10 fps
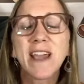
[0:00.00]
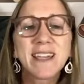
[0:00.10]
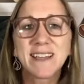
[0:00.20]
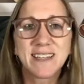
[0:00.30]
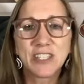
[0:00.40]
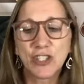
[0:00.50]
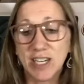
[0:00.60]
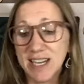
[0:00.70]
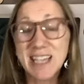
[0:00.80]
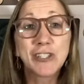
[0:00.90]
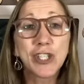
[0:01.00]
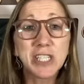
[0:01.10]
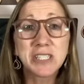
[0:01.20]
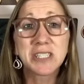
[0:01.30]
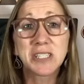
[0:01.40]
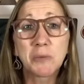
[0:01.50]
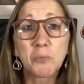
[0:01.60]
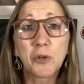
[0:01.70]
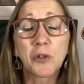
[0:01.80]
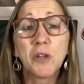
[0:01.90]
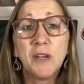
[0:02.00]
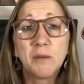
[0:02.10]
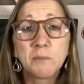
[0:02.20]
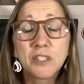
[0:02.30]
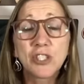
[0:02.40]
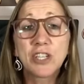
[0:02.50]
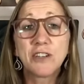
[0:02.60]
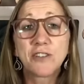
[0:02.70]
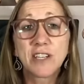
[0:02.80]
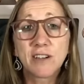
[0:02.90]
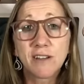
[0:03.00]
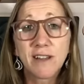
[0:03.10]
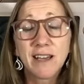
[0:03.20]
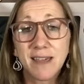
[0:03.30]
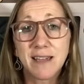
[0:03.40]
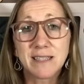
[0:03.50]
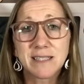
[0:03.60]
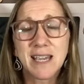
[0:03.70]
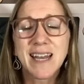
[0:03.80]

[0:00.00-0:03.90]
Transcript: recognition and just simple material things.